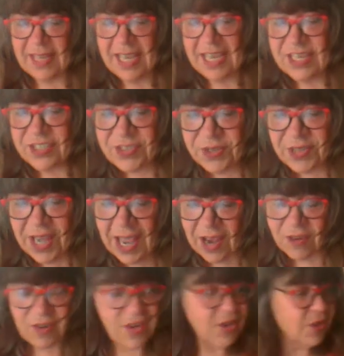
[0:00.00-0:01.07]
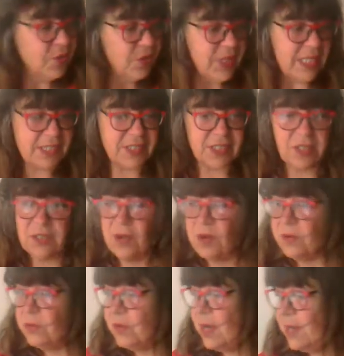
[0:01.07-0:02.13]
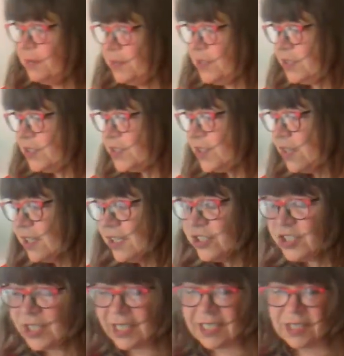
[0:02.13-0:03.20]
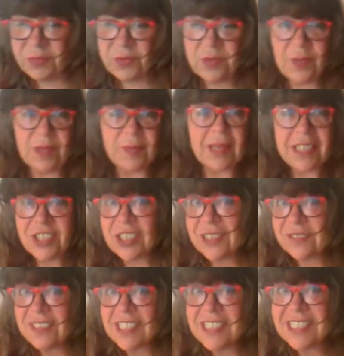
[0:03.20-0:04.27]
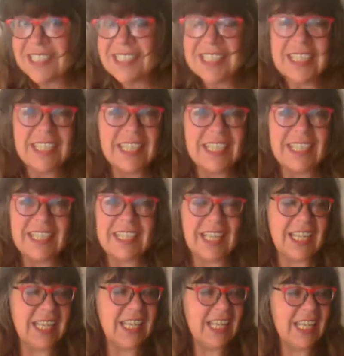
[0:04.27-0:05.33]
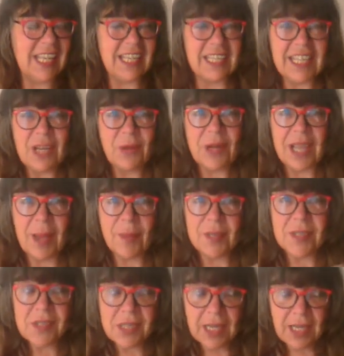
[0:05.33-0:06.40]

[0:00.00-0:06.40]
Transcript: So now, let's go. I'm just going to check in with my pendulum just to see, then what happens.